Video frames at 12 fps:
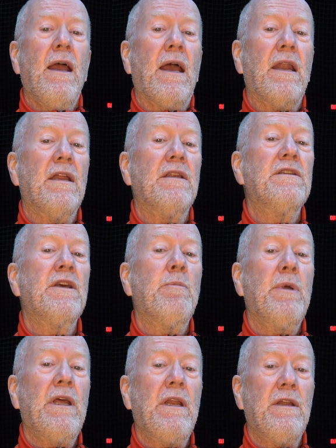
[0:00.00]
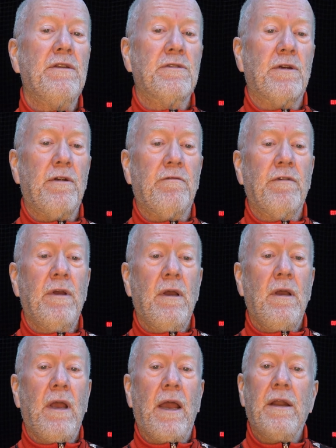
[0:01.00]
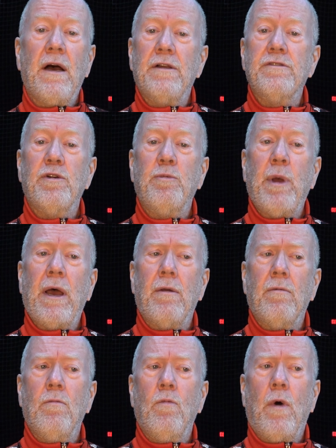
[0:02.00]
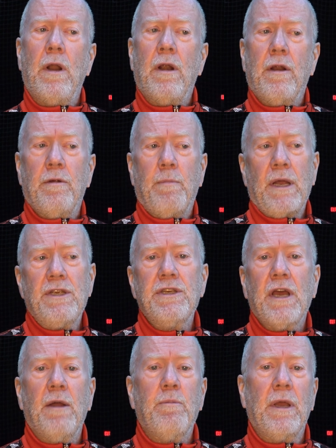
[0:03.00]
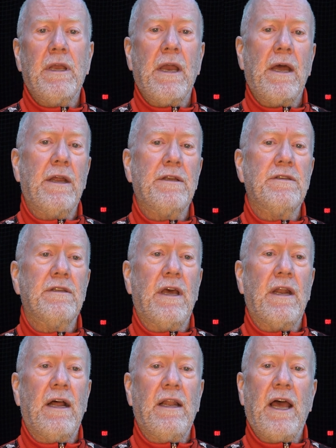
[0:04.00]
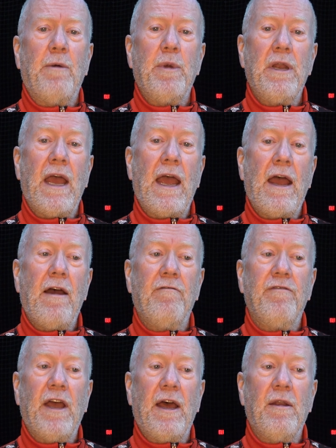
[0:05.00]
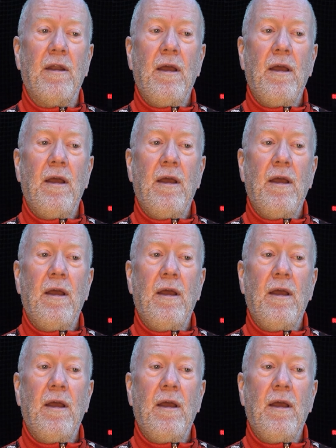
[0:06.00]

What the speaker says: an intimidating serve, and also about what are my shot mechanics that allow me to have that